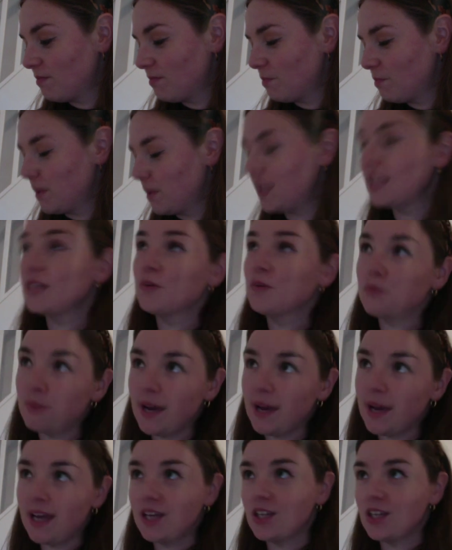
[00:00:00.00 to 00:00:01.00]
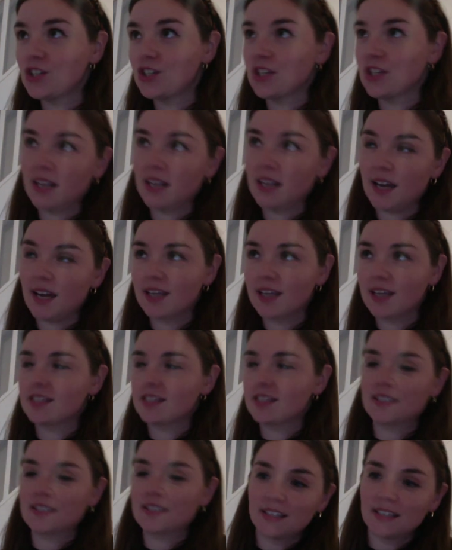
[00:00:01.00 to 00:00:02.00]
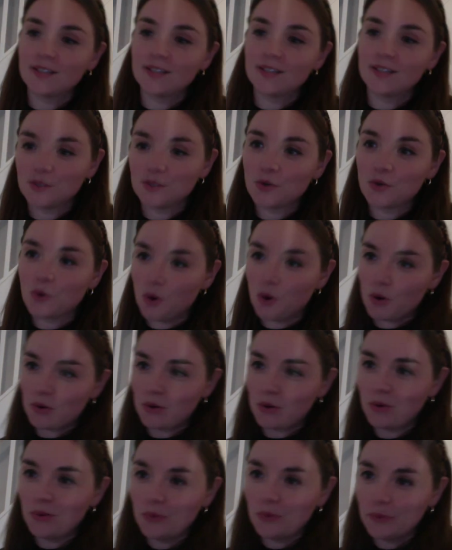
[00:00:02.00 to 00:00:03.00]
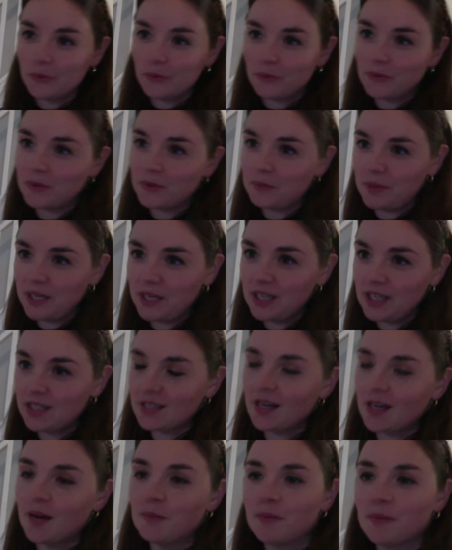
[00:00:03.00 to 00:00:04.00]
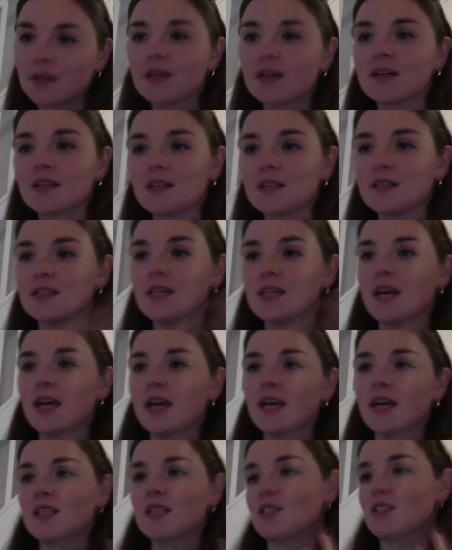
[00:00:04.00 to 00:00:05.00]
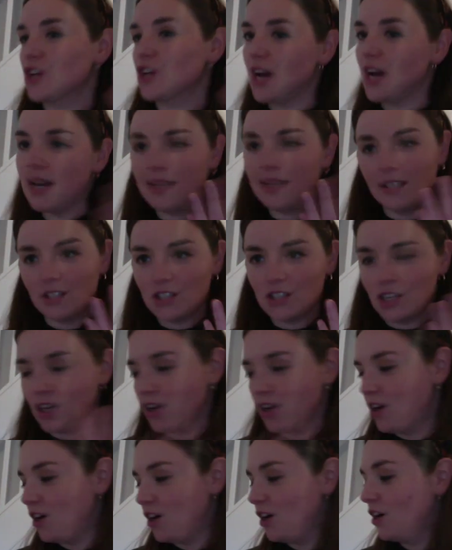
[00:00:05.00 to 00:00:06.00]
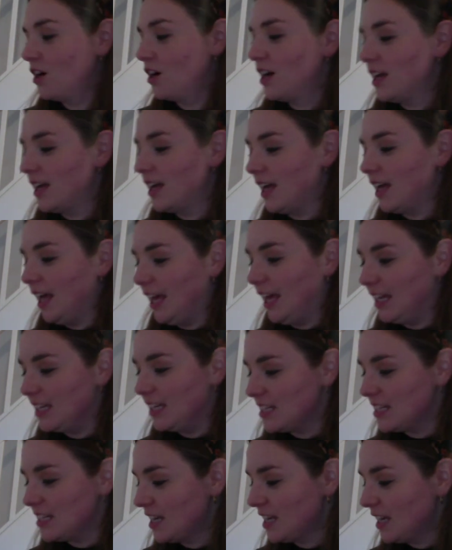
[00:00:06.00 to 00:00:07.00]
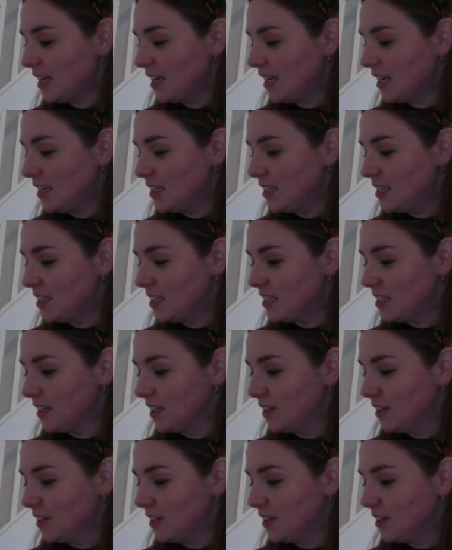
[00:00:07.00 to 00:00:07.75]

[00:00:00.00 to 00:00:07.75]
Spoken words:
in a way she likes to quarrel with Peter because he's challenging her and he's